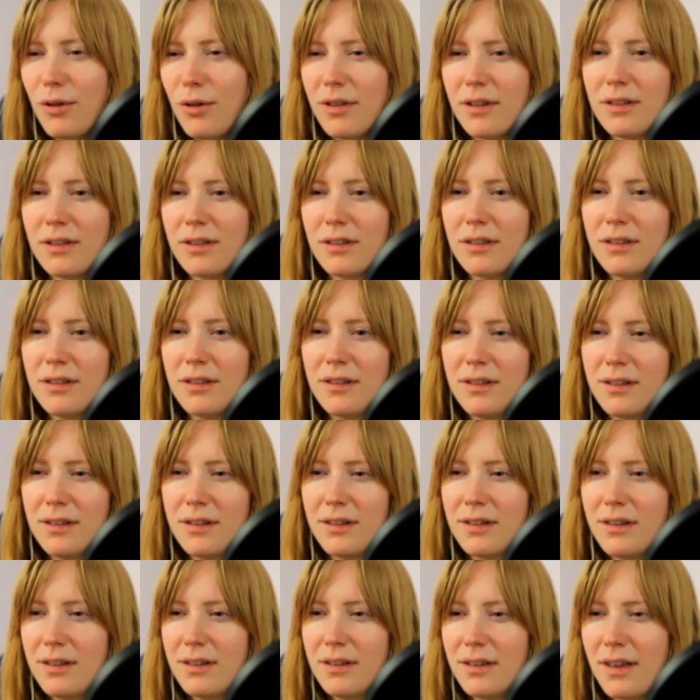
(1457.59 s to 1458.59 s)
and
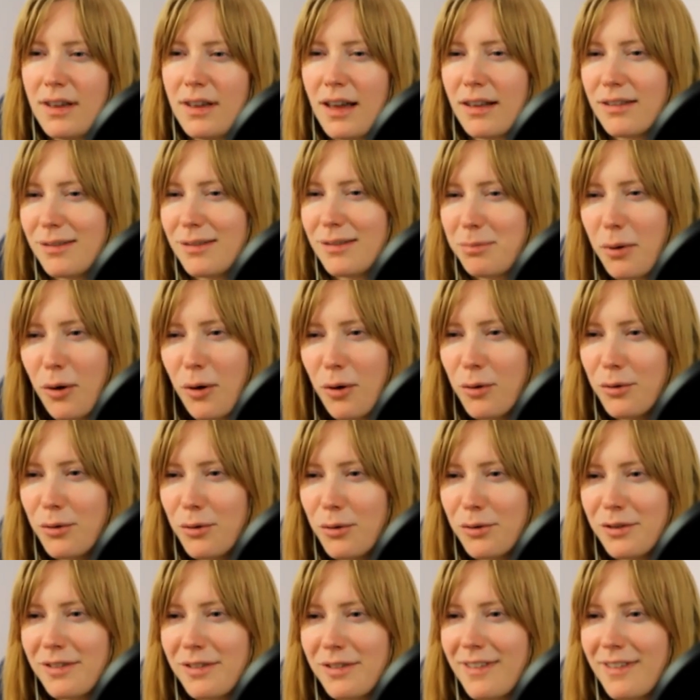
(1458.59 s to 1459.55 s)
expose